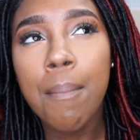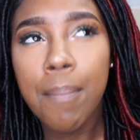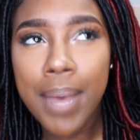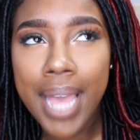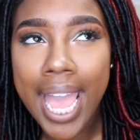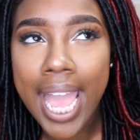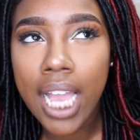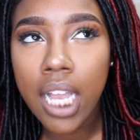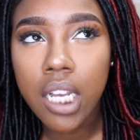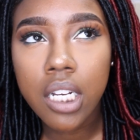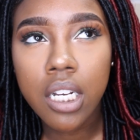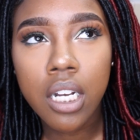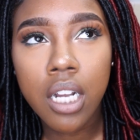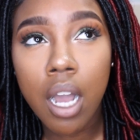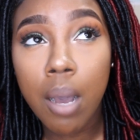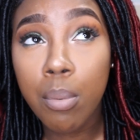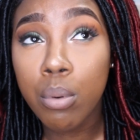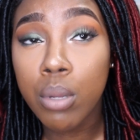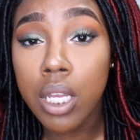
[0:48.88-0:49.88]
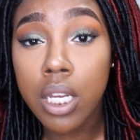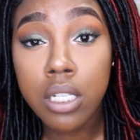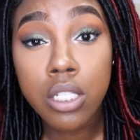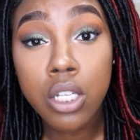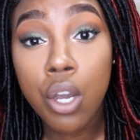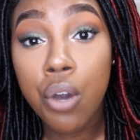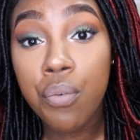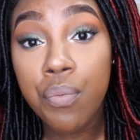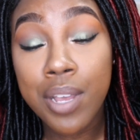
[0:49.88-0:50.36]
back a couple
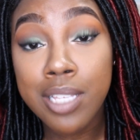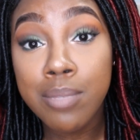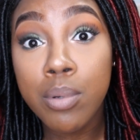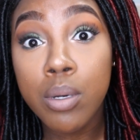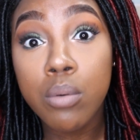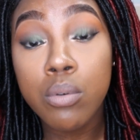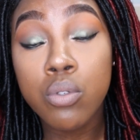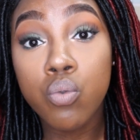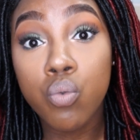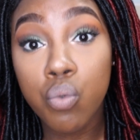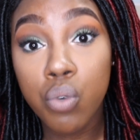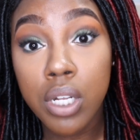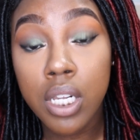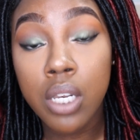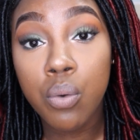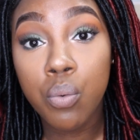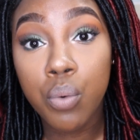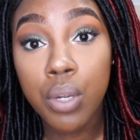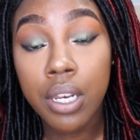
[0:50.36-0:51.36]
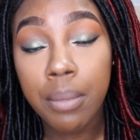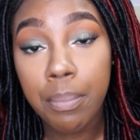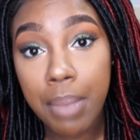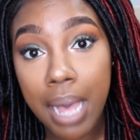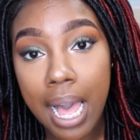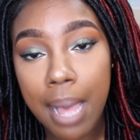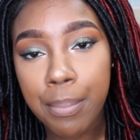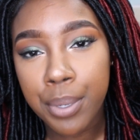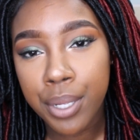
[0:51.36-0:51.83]
years ago, Facebook was really
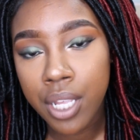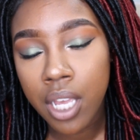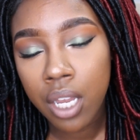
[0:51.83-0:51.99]
popping.